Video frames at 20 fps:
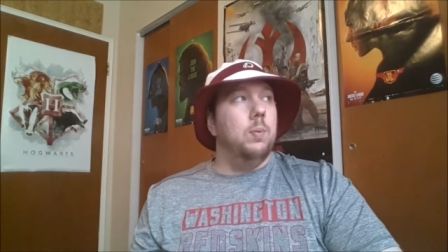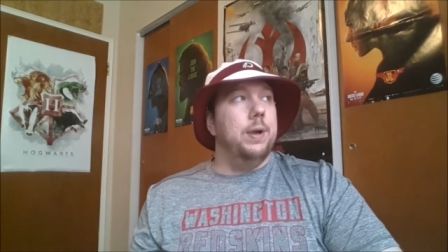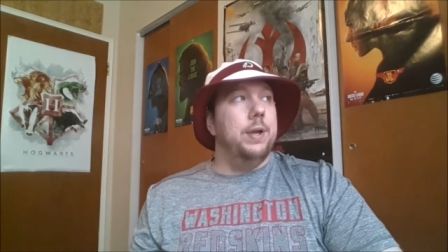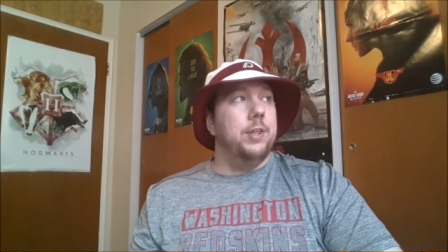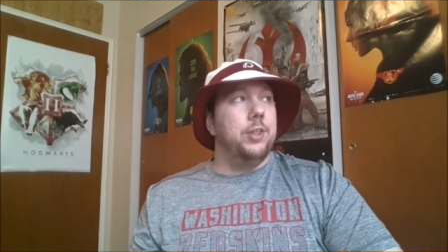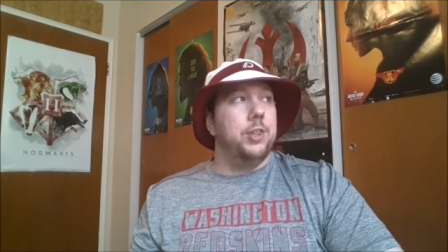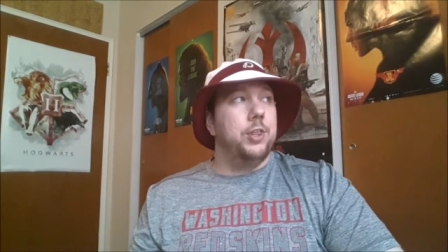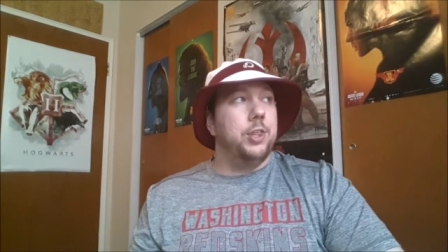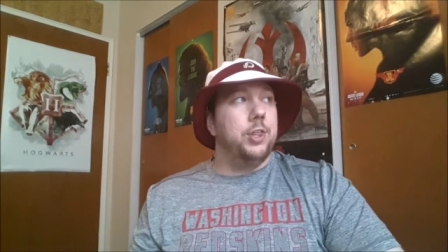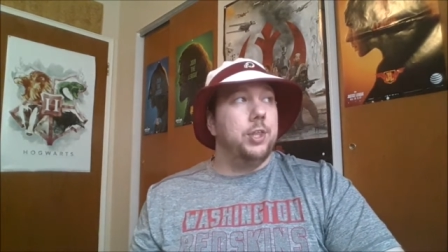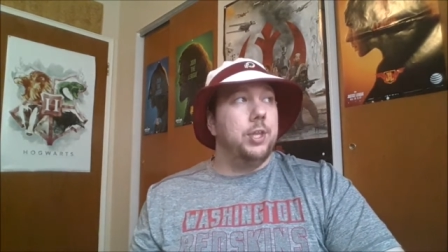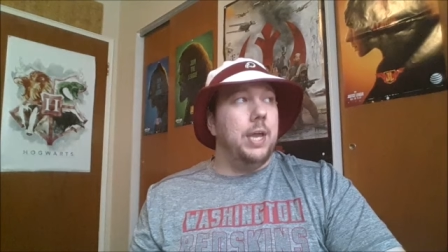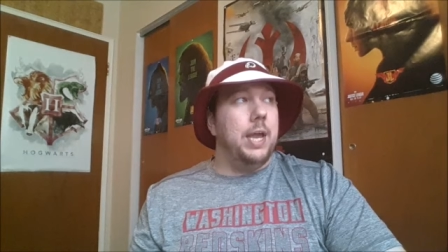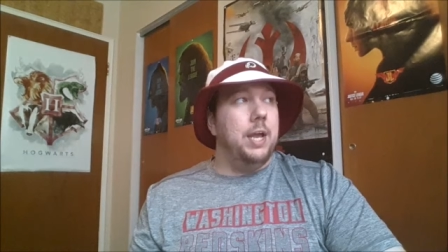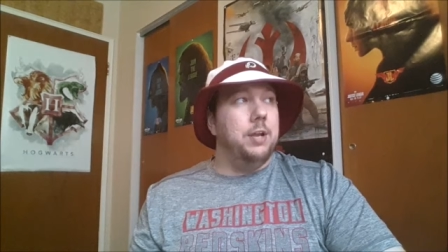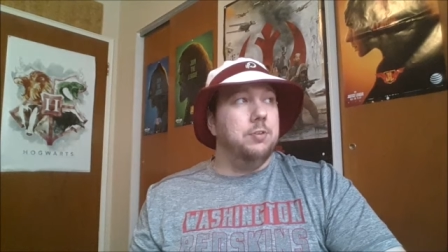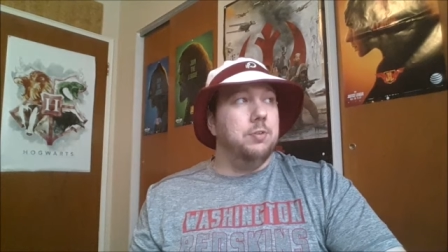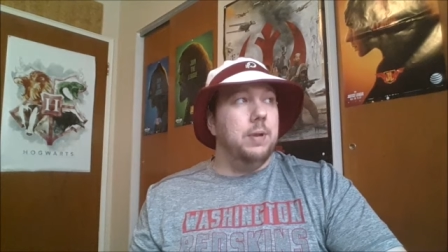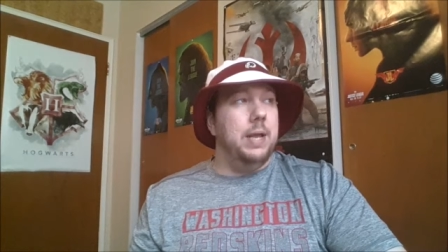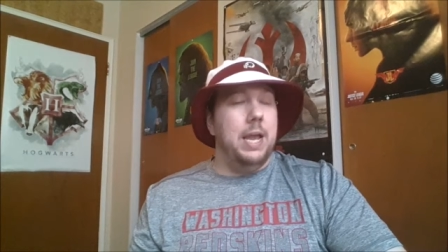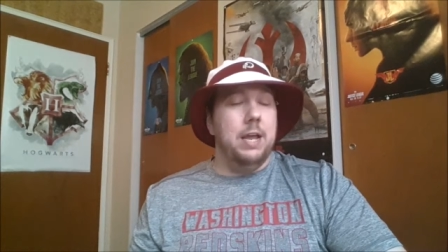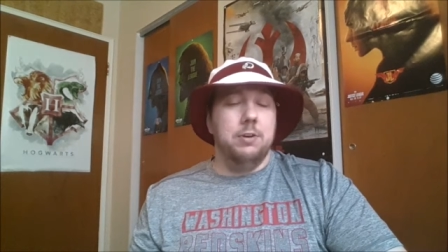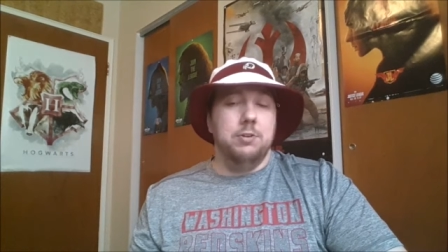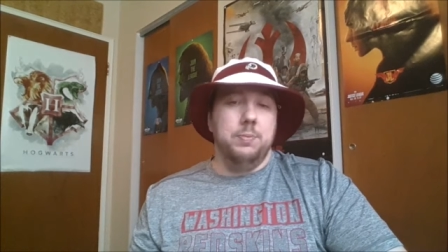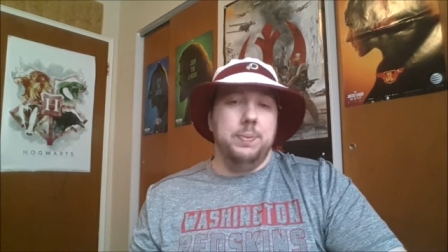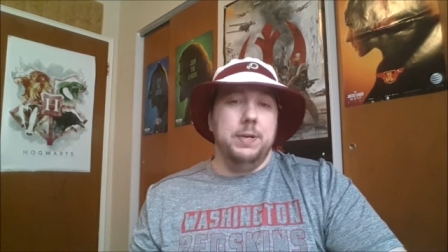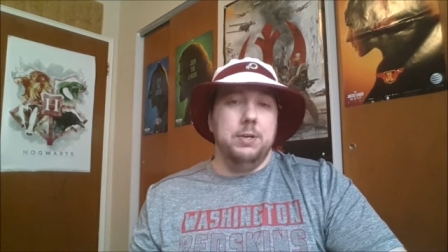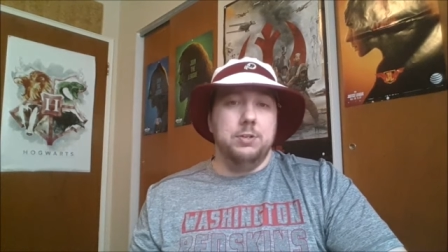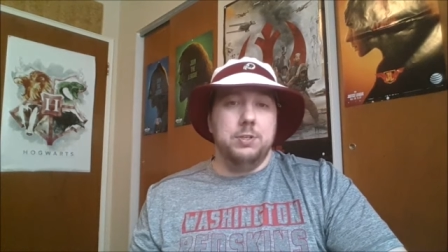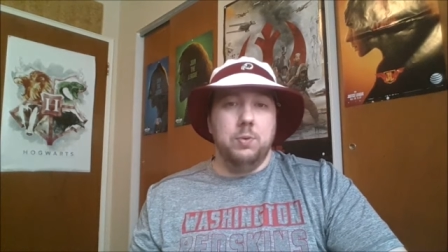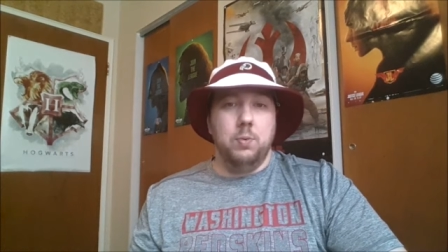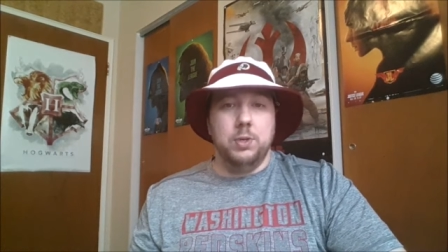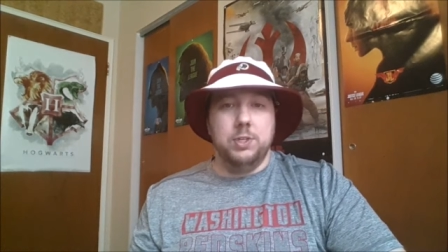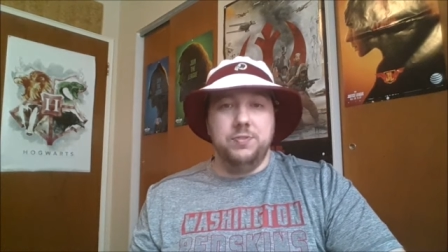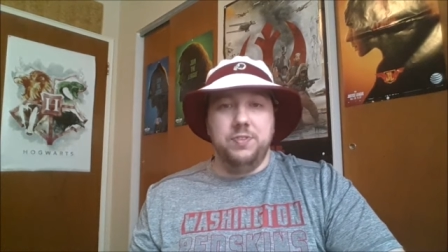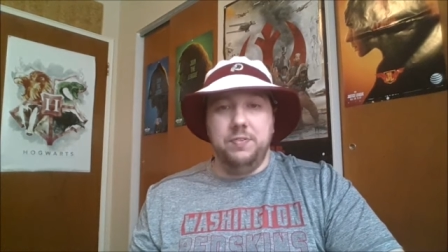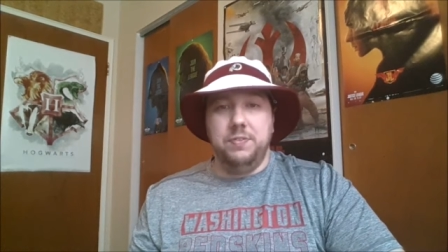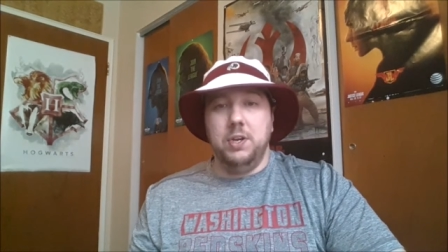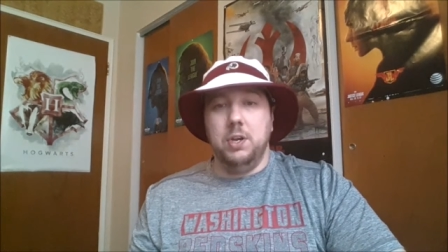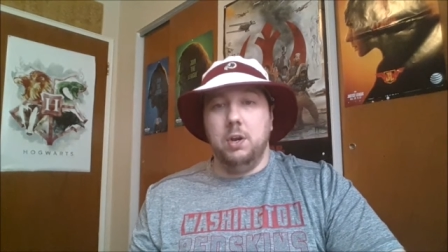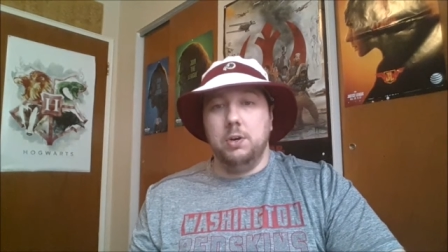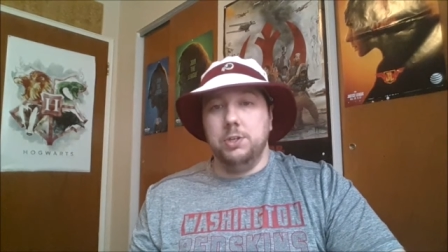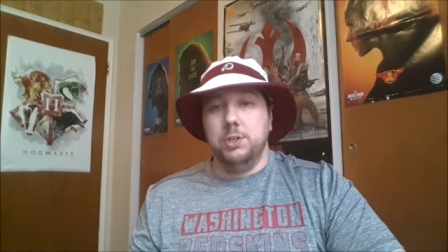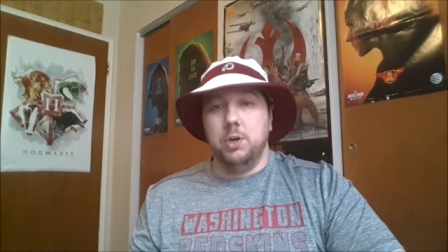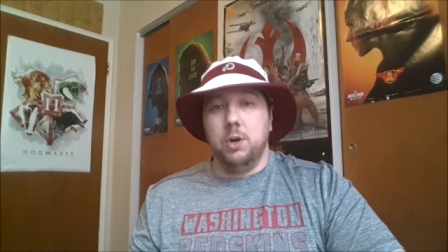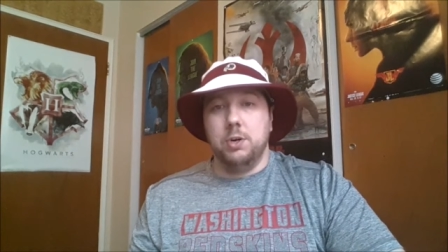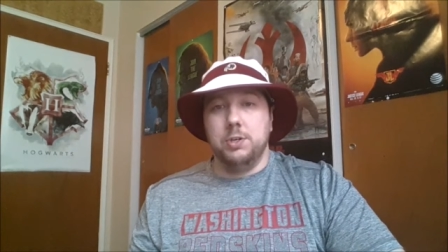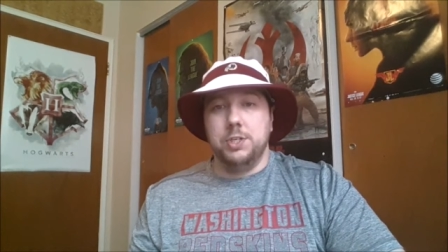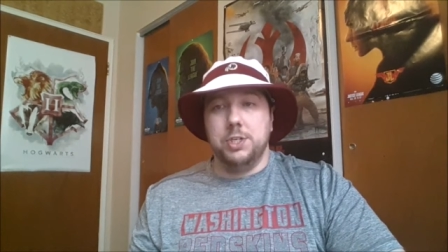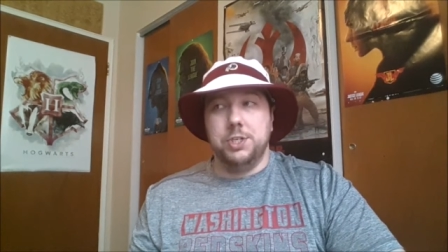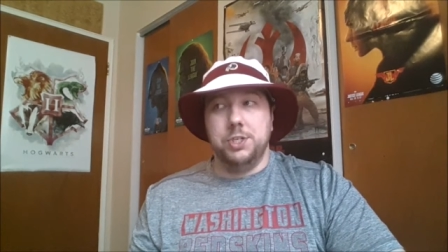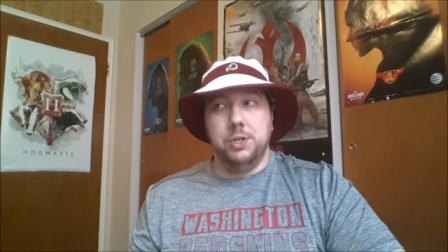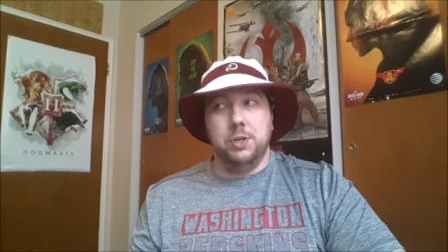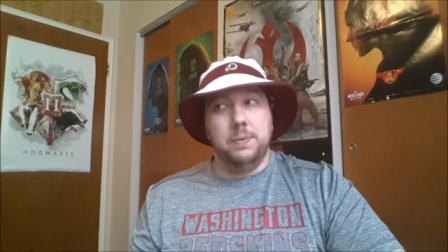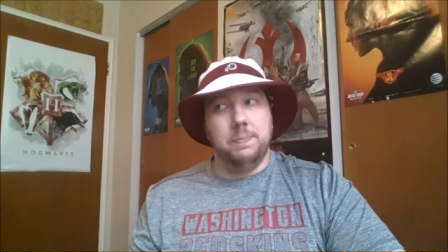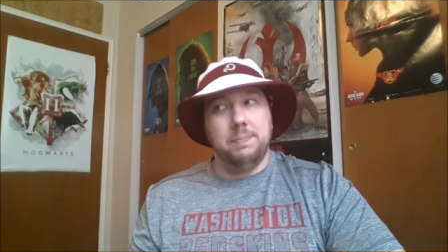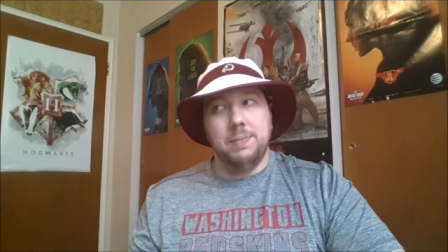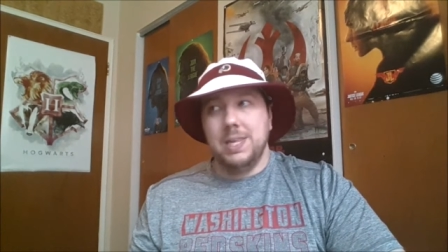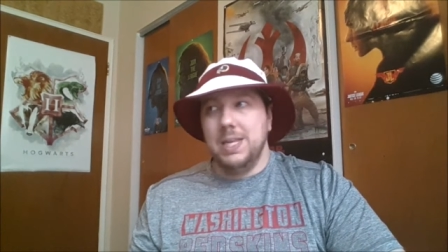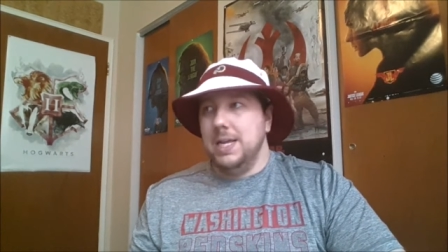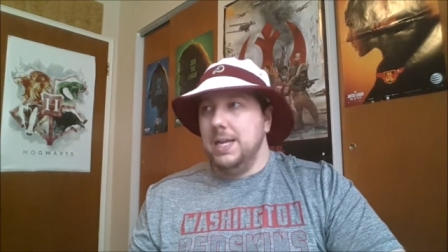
with Adrian. Adrian Peterson wants 1,500 yards this year.